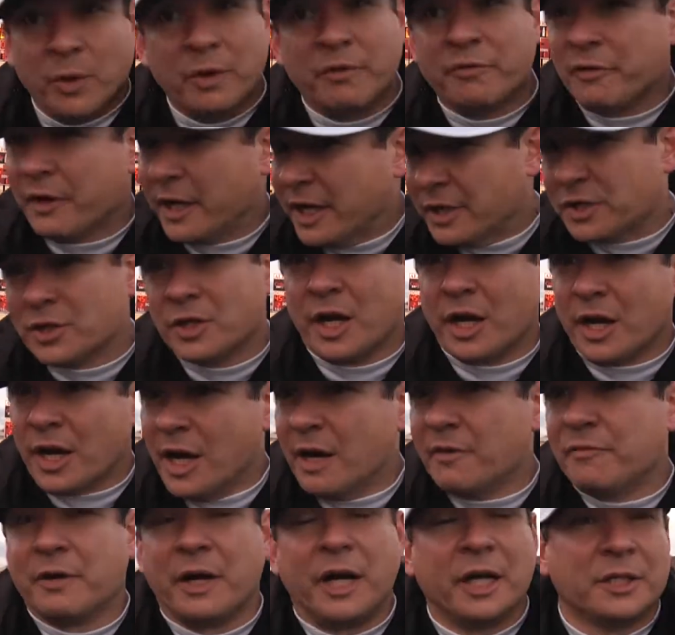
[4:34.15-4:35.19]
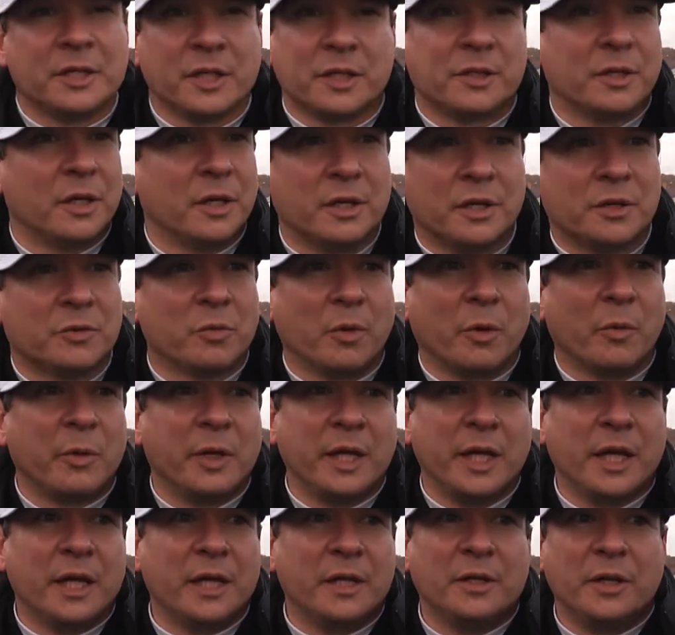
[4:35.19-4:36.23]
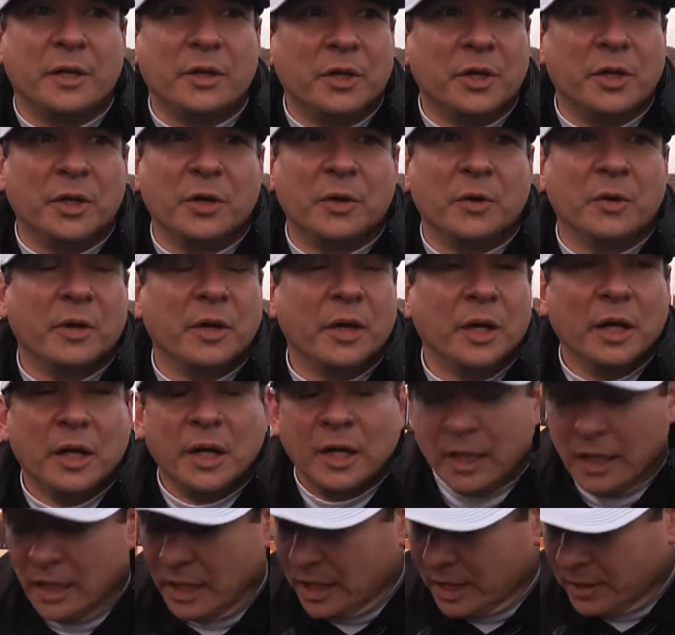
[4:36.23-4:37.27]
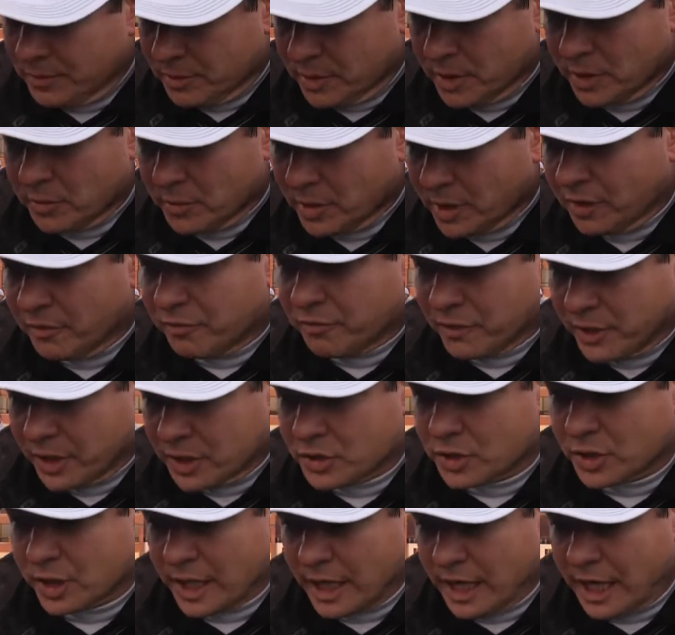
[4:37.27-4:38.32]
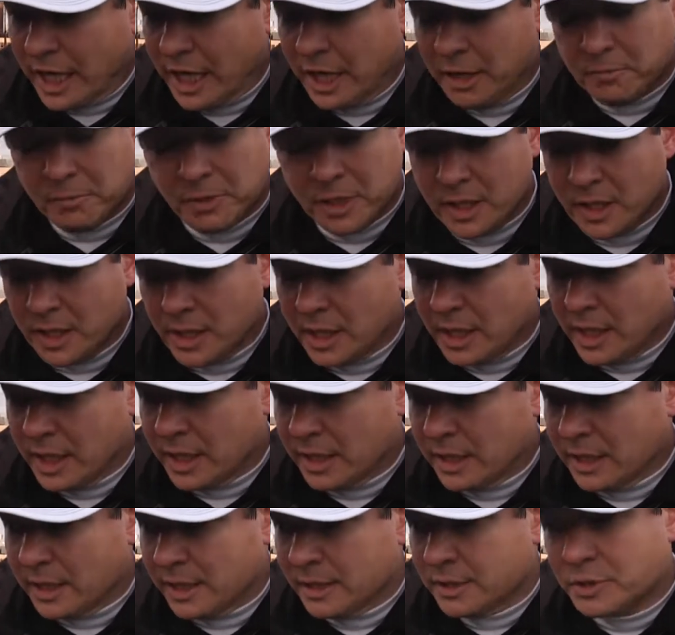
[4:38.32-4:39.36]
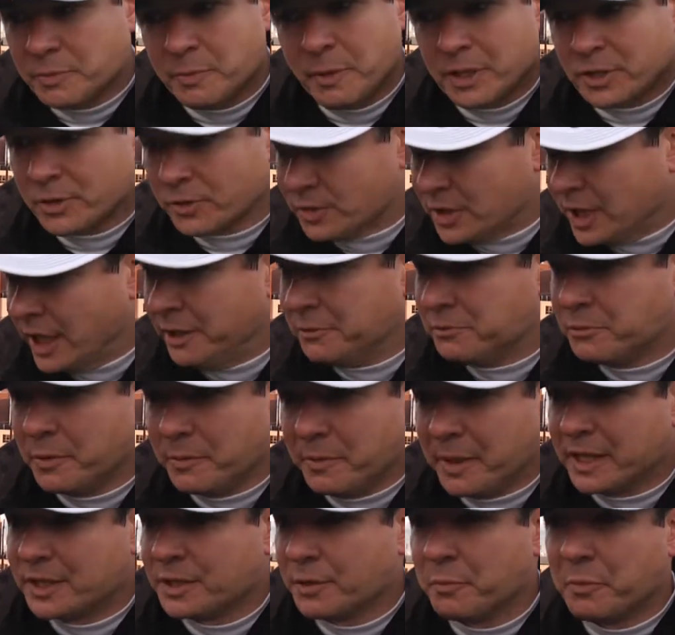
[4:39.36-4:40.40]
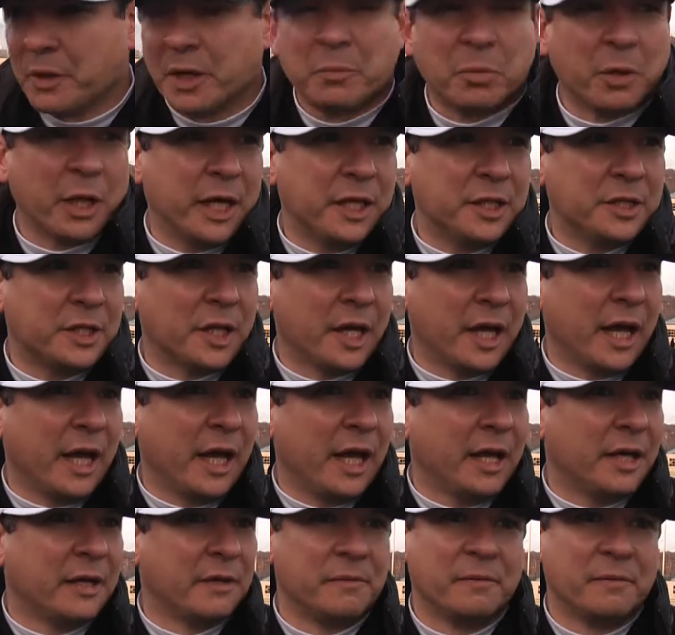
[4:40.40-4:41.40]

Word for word: We finished on offense, and it's what we needed to do. Uh, really, really finish the game, and, and, in special teams, we made some big plays today.